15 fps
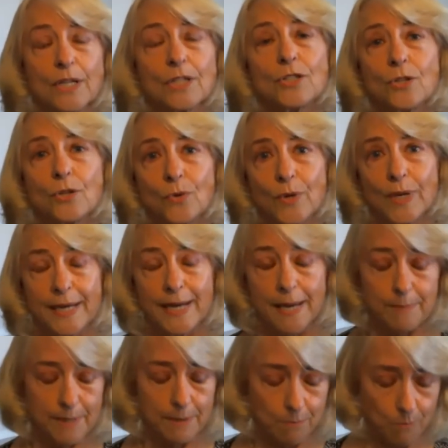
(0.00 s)
to
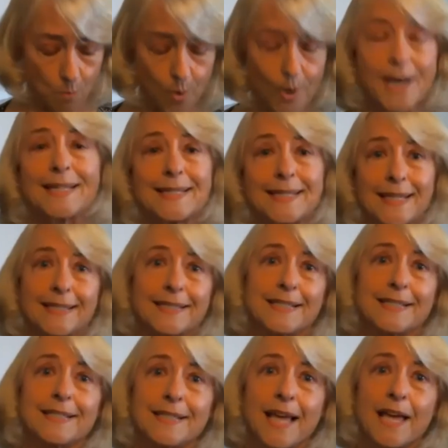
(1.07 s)
inhibit morning
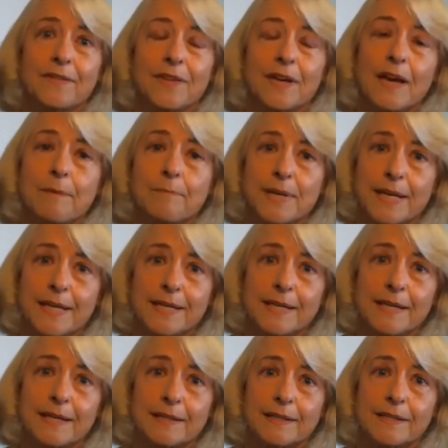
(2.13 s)
sickness, and the
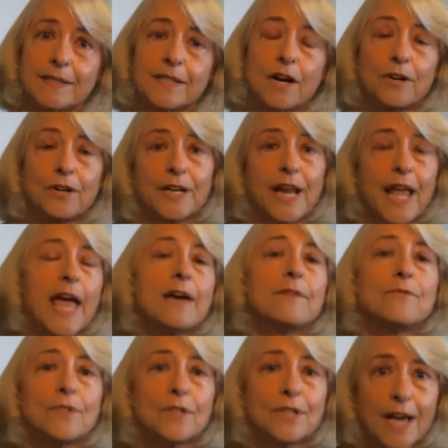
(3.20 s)
company started
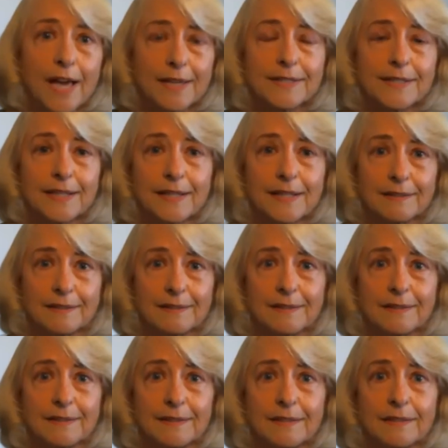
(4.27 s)
advertising
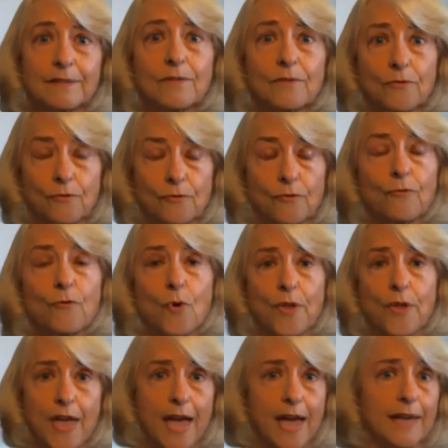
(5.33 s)

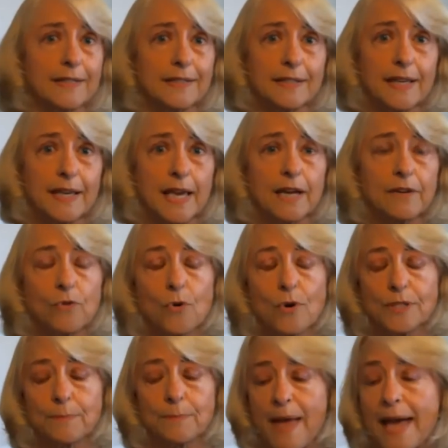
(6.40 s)
for that. And of
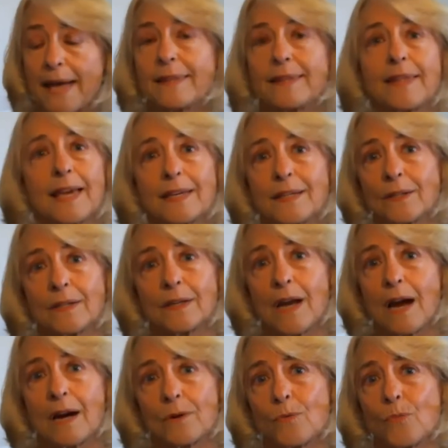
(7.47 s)
course, back then,
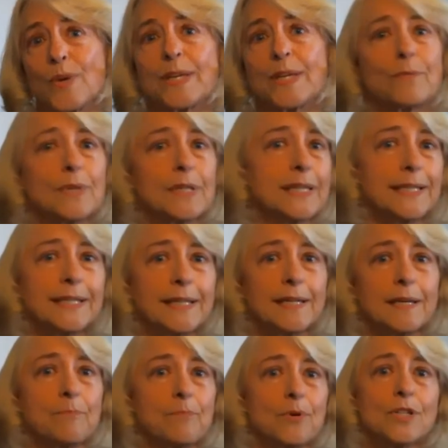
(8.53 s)
we really
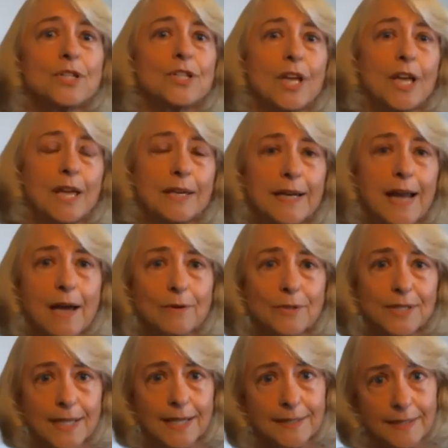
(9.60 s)
didn't appreciate how
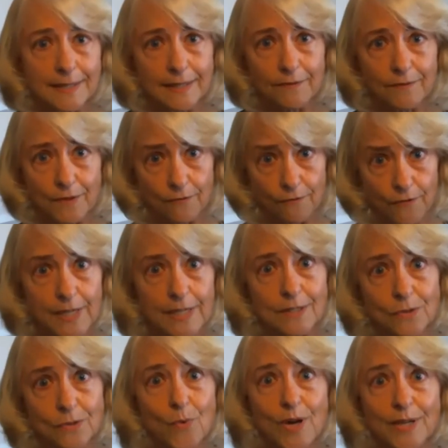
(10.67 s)
sensitive the
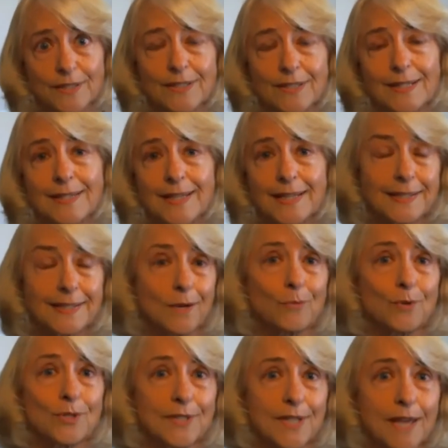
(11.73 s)
fetus was to things that
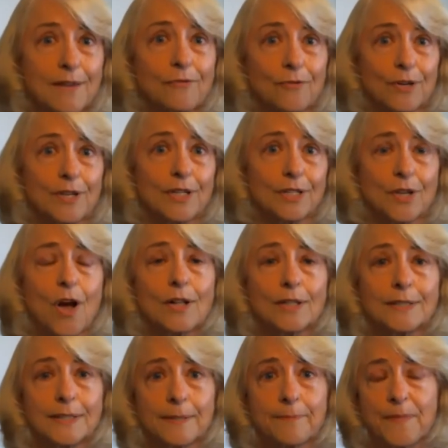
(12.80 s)
were safe for an adult.